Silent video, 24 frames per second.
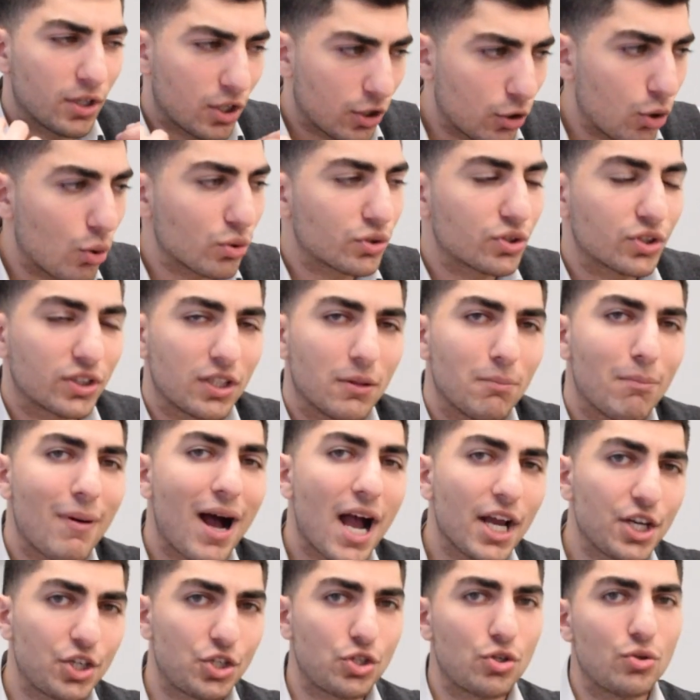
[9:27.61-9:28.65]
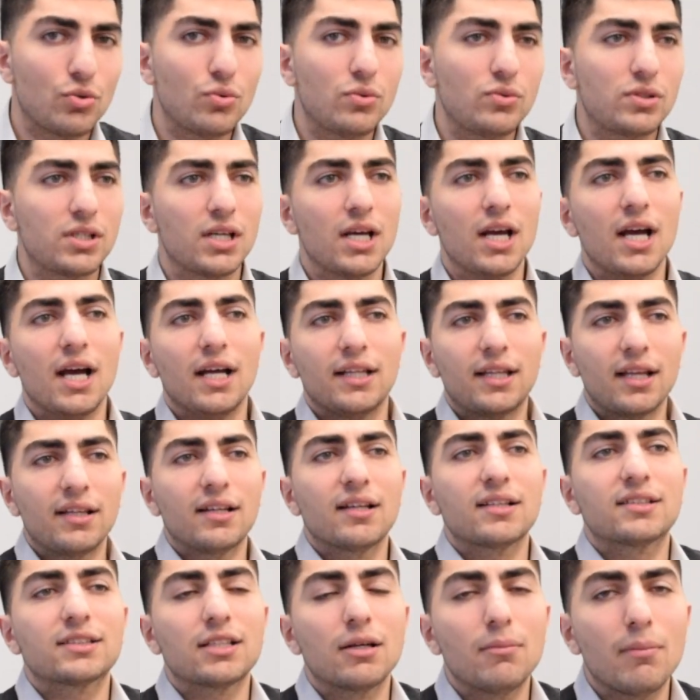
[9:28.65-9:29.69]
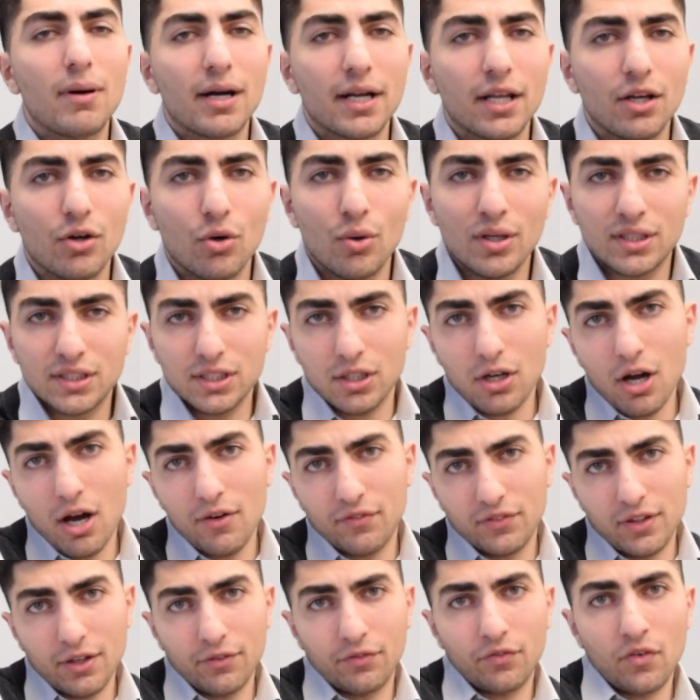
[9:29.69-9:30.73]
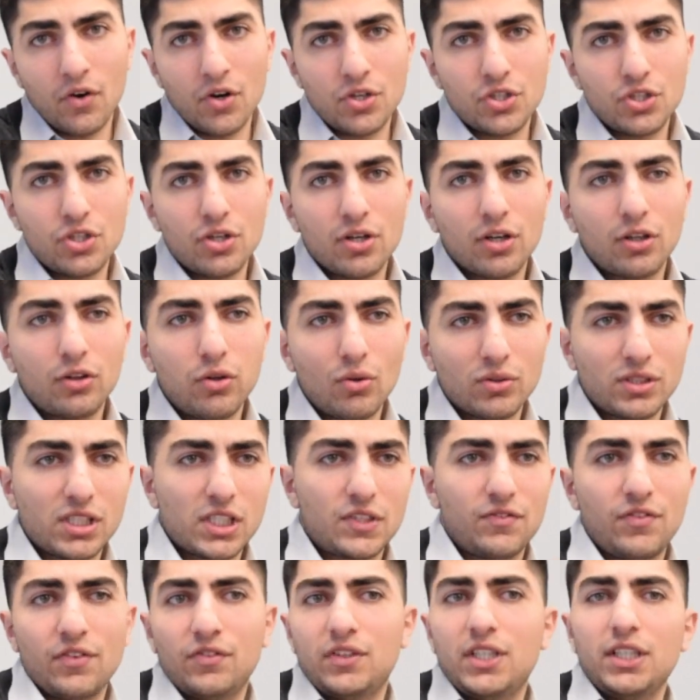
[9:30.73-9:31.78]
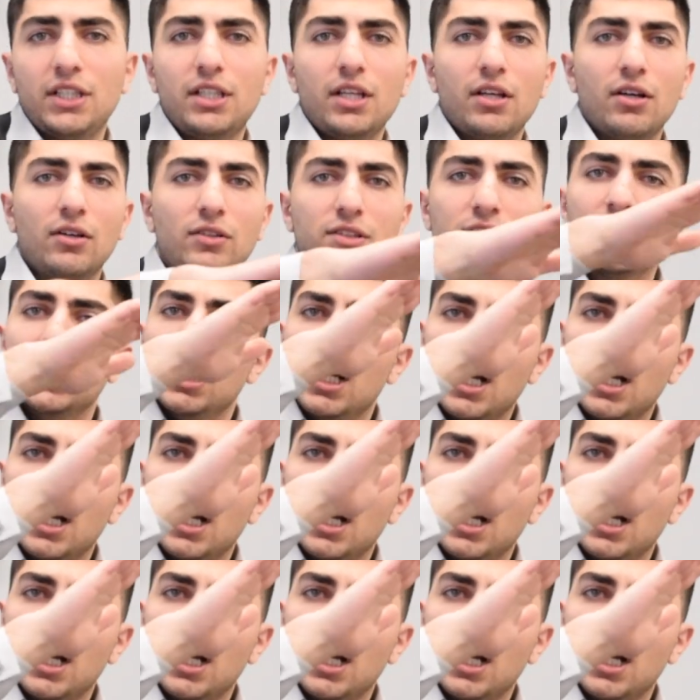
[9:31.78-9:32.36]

closer to my shoes than somebody who hits it off their first year and closes 50 deals,